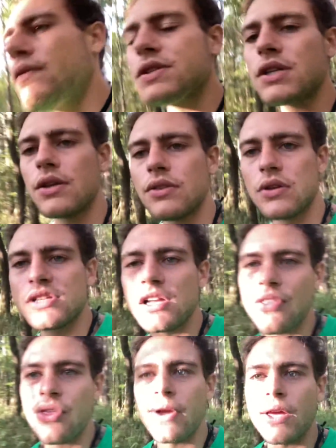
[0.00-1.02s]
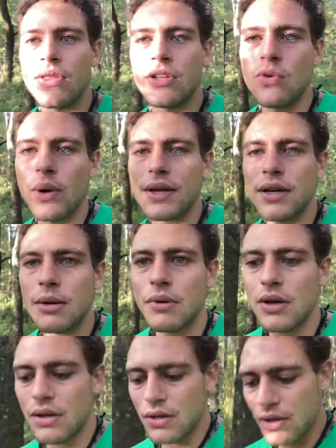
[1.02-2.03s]
a sudden there's nothing and then you wake up.
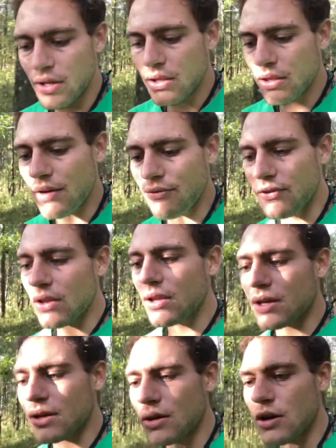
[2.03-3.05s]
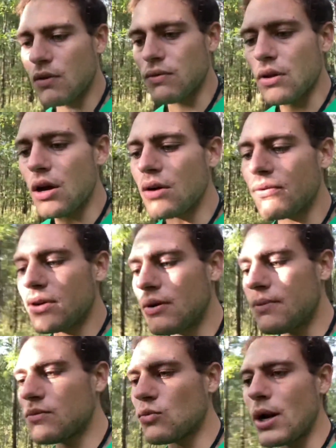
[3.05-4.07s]
That feeling of love
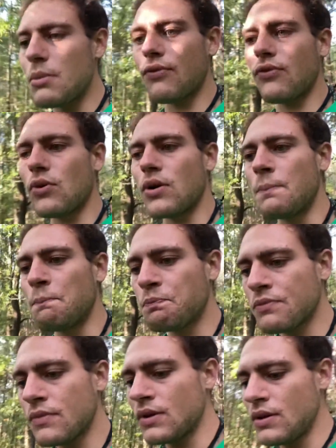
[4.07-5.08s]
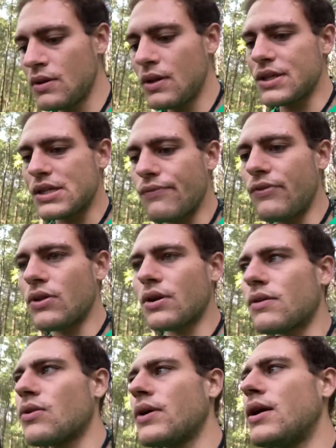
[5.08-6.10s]
right before is the feeling of
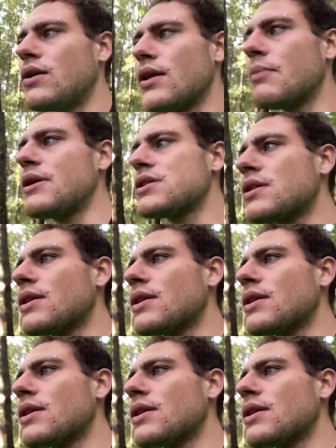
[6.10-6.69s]
the creator. Like basically